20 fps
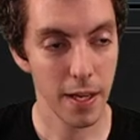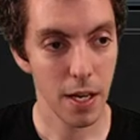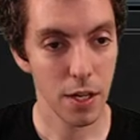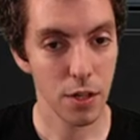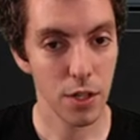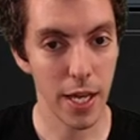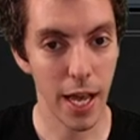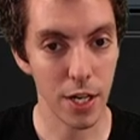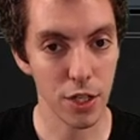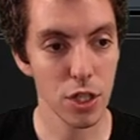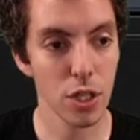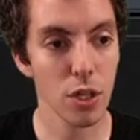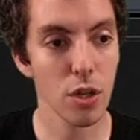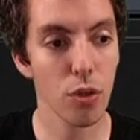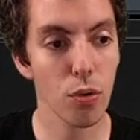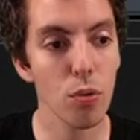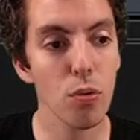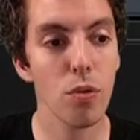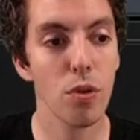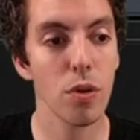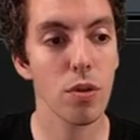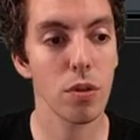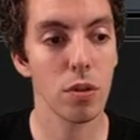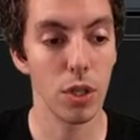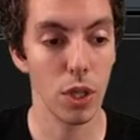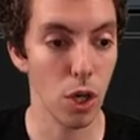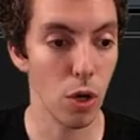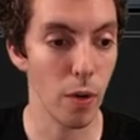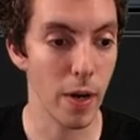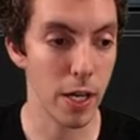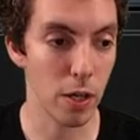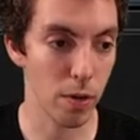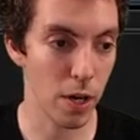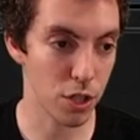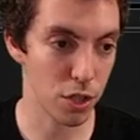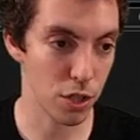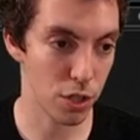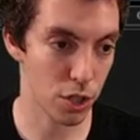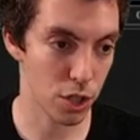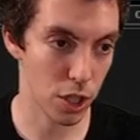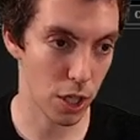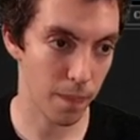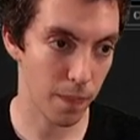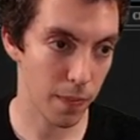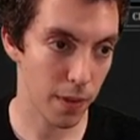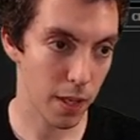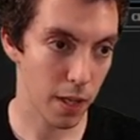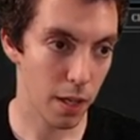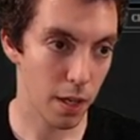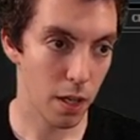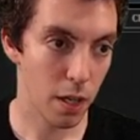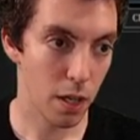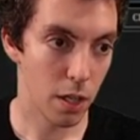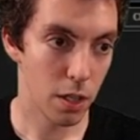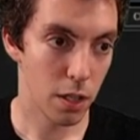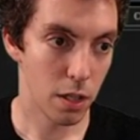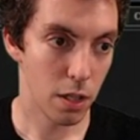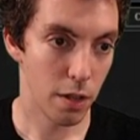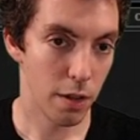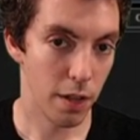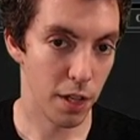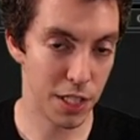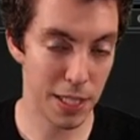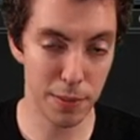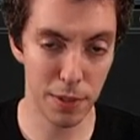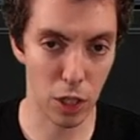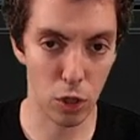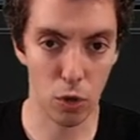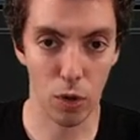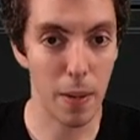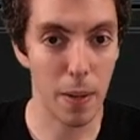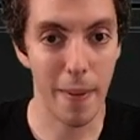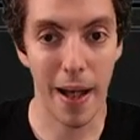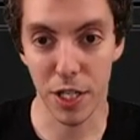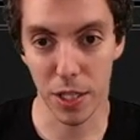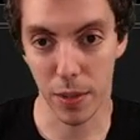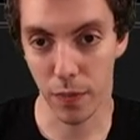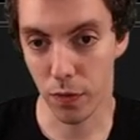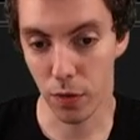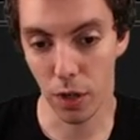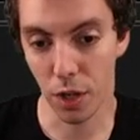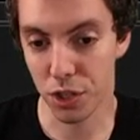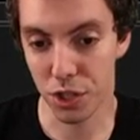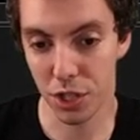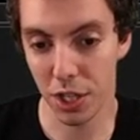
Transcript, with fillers: Dashing through the no iteration, sure. This seems like a great matchup for us.